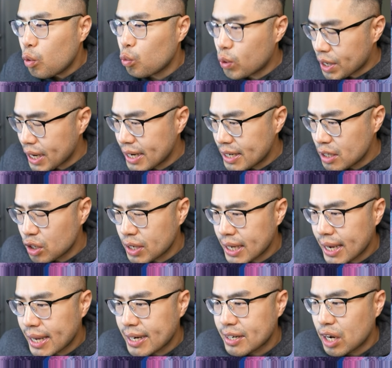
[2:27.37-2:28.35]
we're kind of
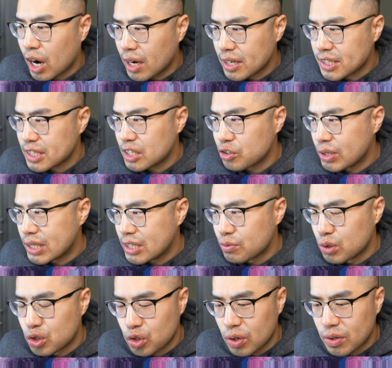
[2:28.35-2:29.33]
looking at an odd situation
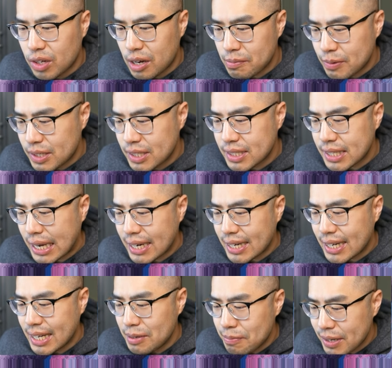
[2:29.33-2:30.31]
where Drone Lockbird is kind
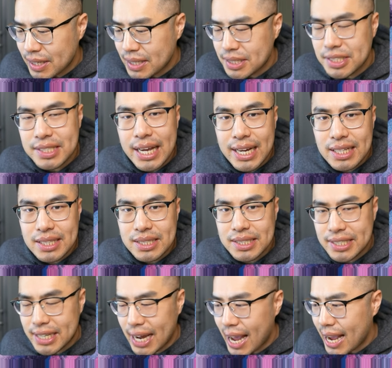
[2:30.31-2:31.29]
of keeping this deck in
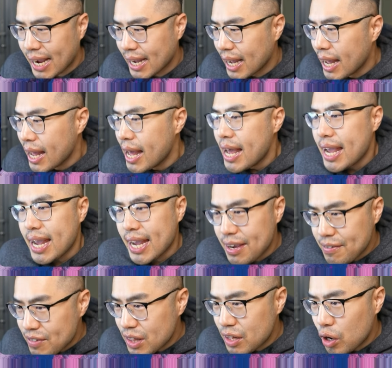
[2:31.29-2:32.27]
check,
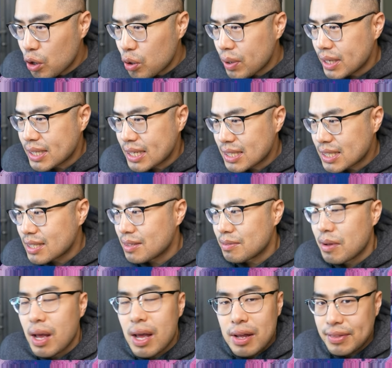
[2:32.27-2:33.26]
even though it
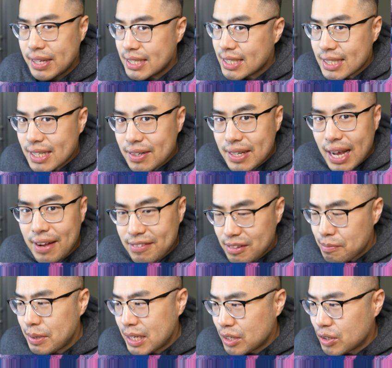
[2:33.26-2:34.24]
doesn't necessarily have
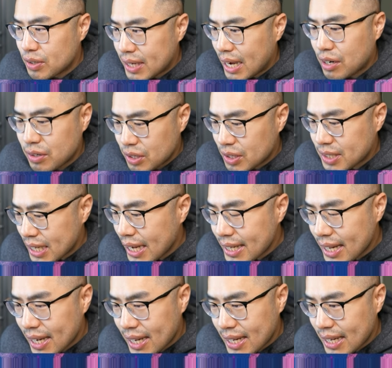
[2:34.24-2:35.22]
to be in your deck or your
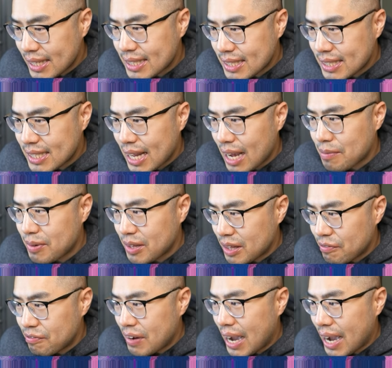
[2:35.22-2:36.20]
side deck against this deck. But
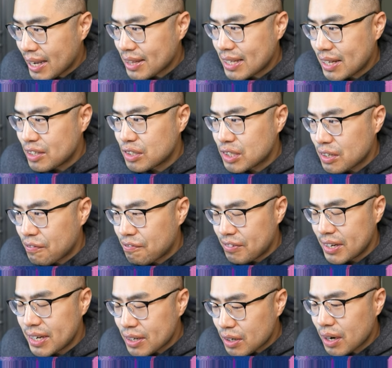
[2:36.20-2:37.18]
the fact that there's a
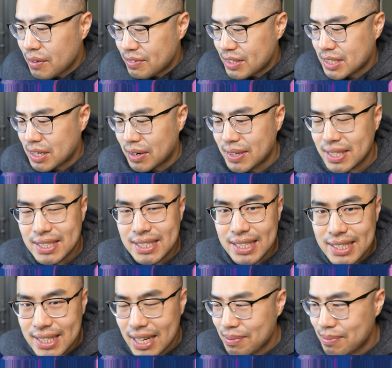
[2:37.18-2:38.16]
fear of this card
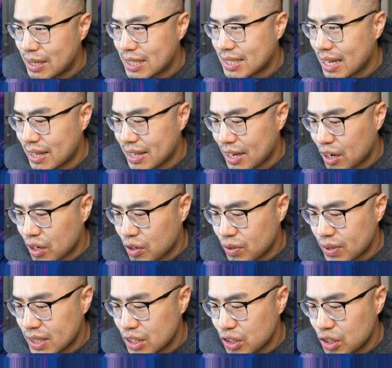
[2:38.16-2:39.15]
existing means that they are
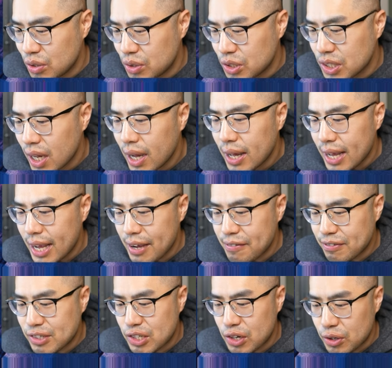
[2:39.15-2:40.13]
going to use a
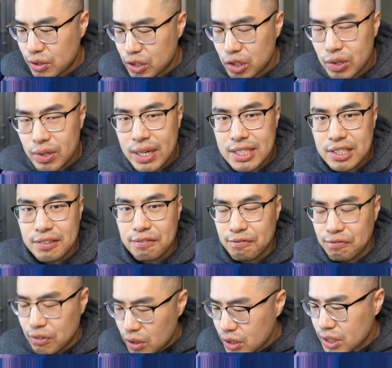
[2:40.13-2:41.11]
searcher as their
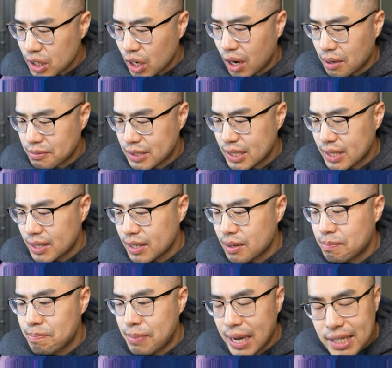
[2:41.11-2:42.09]
first option,
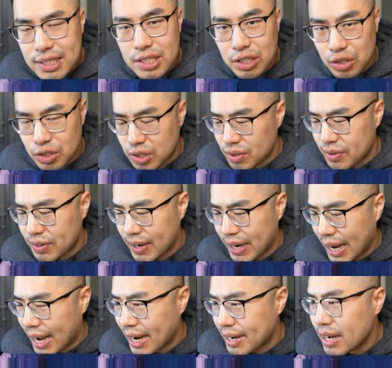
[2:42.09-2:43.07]
the best searcher in their
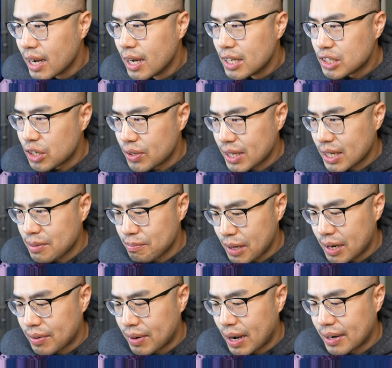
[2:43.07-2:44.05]
hand, so they can
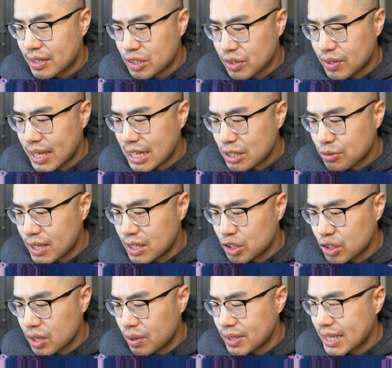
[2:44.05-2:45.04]
play around it. So that's why you
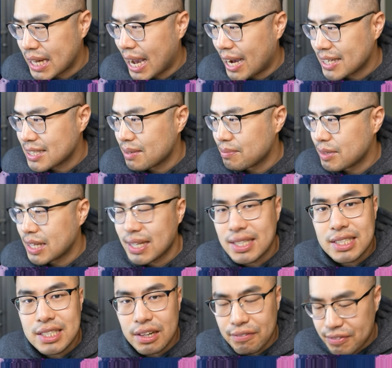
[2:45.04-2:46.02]
should always Ash something like
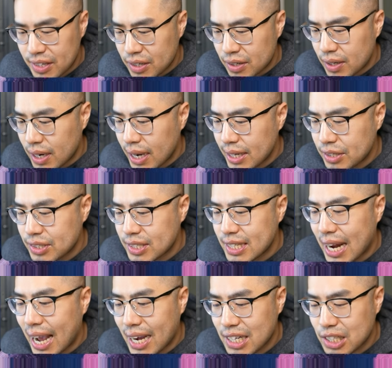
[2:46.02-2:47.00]
a Saphira. You
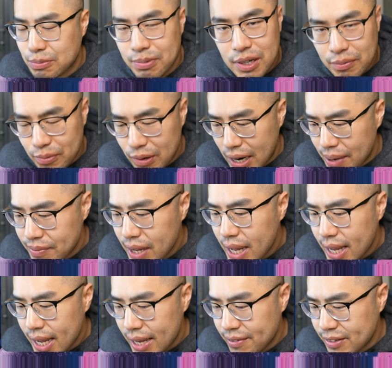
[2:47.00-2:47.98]
should Ash Pre-Prep,
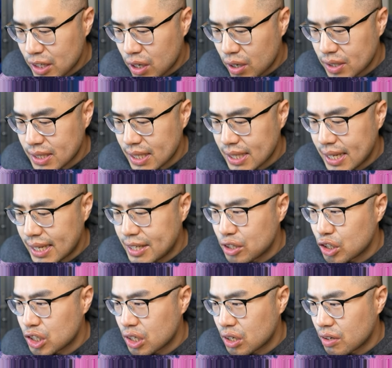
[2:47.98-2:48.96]
even cards like
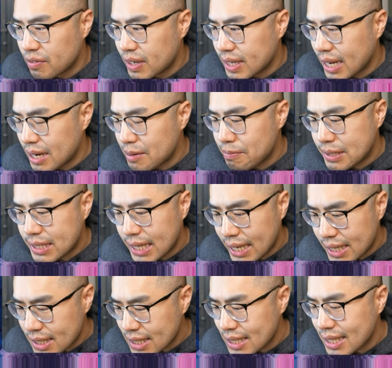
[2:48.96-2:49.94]
Nadir's Servant, and
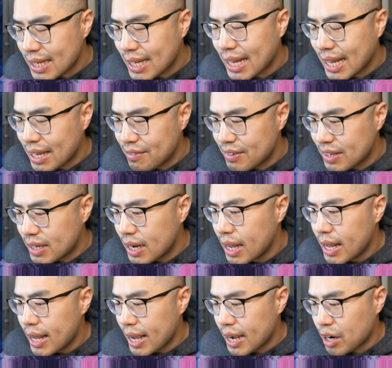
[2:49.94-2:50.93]
potentially even
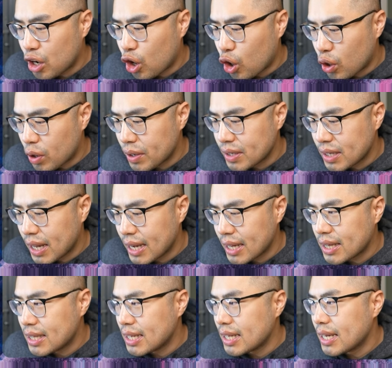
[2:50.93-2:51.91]
a card
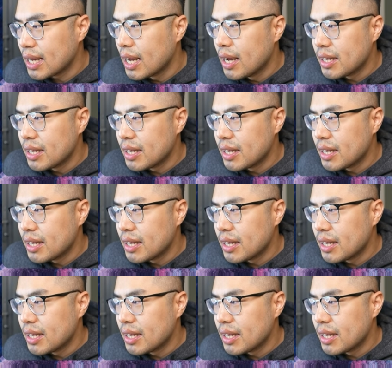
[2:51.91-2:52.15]
like the